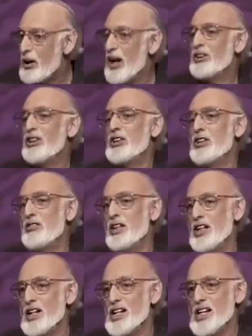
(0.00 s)

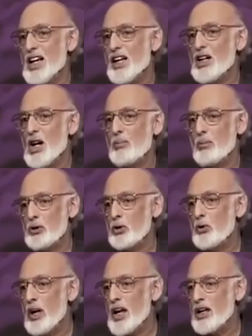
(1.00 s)
positivity in couples
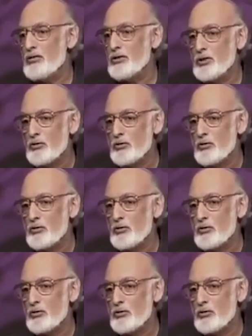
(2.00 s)
who were heading for